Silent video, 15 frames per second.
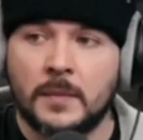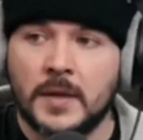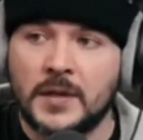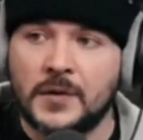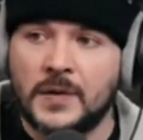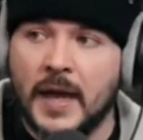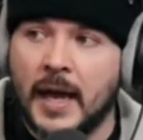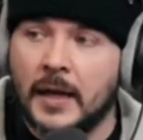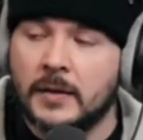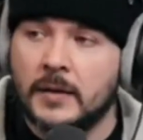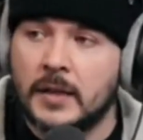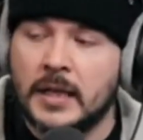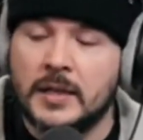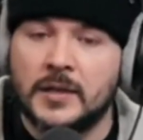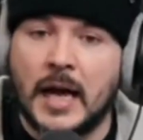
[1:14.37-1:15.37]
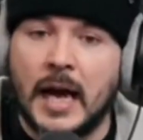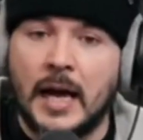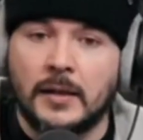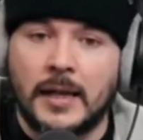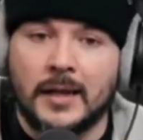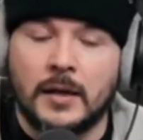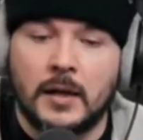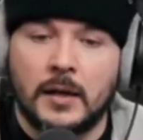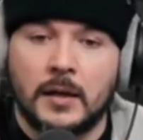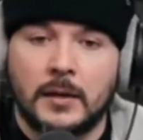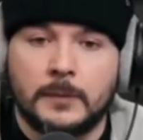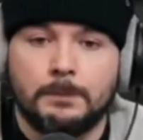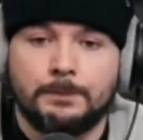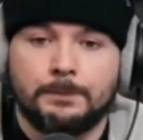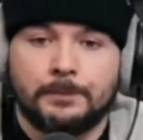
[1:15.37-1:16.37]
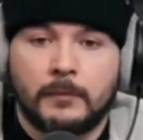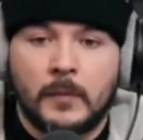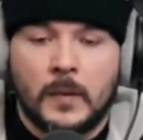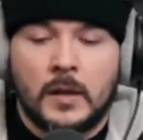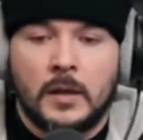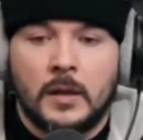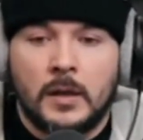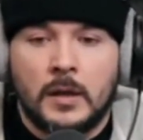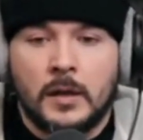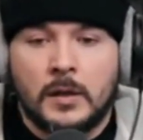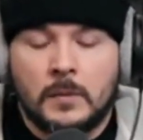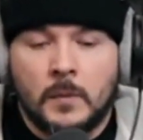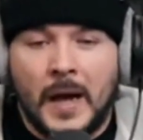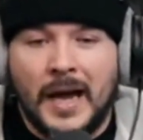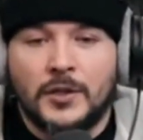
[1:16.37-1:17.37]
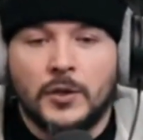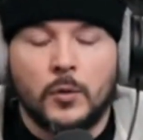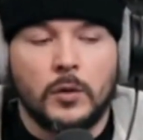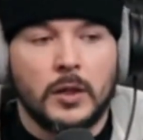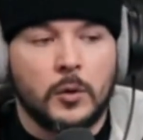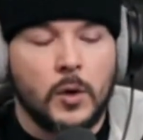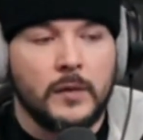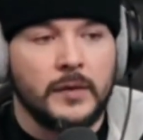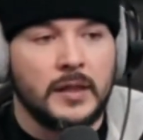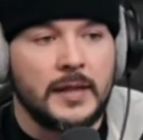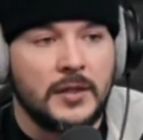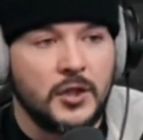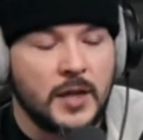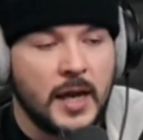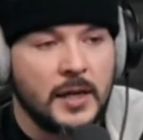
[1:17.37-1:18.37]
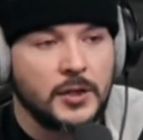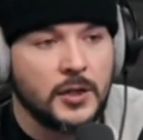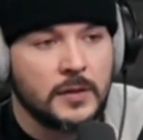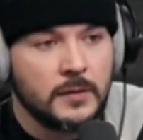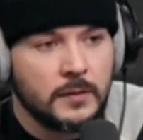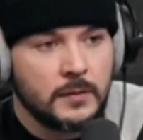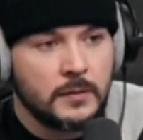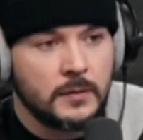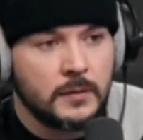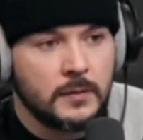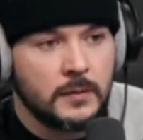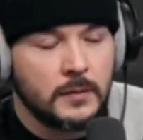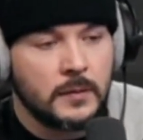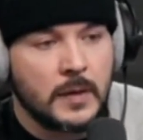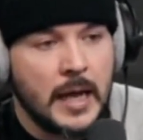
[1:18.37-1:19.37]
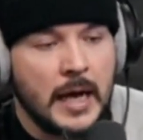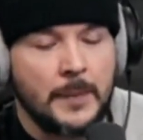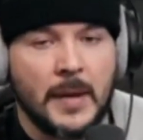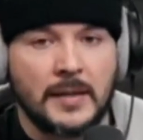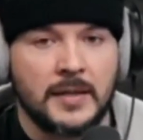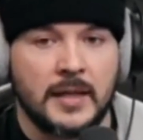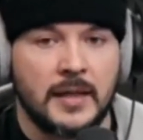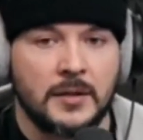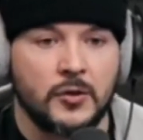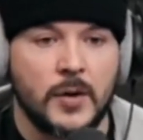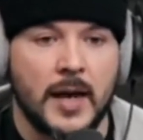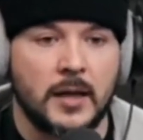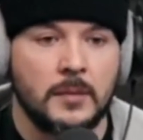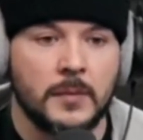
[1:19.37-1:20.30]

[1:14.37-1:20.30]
is that he's got like a high school equivalent education. And I'm not saying that to drag him.